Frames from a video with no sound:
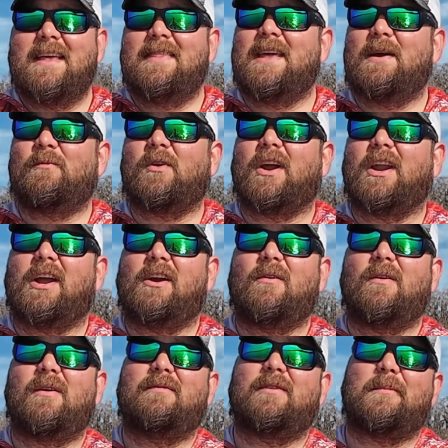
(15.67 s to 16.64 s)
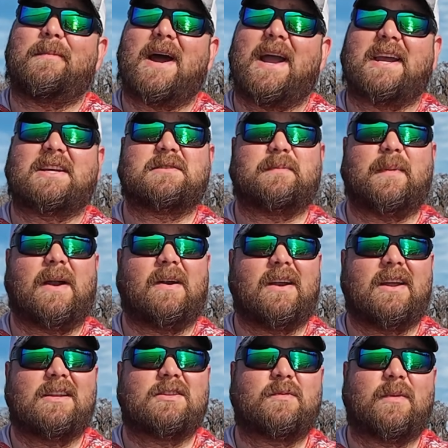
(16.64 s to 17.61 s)
then we're gonna go over my
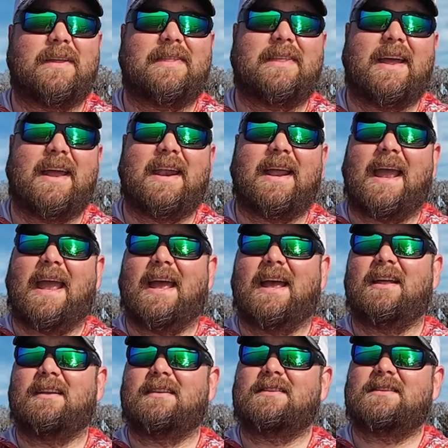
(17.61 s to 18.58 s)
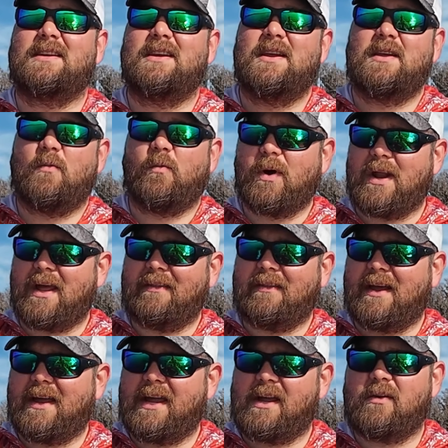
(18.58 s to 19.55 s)
experience with it and what I
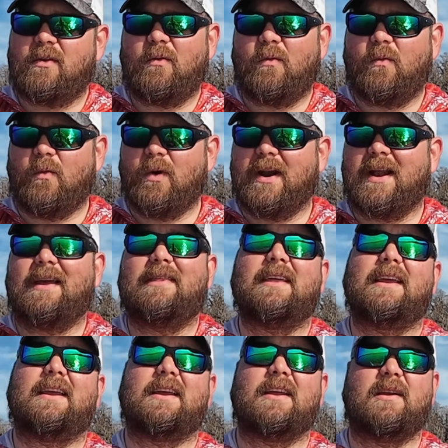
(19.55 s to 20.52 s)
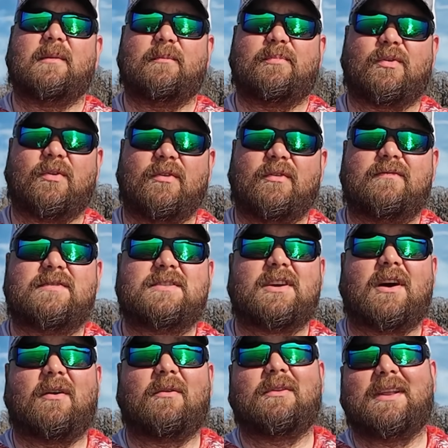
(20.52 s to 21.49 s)
like, what I think could improve.
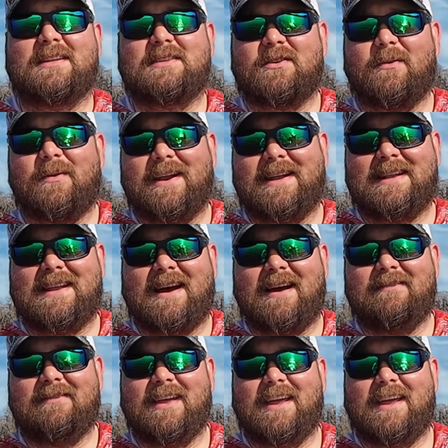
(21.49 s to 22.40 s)
So let's go ahead and dive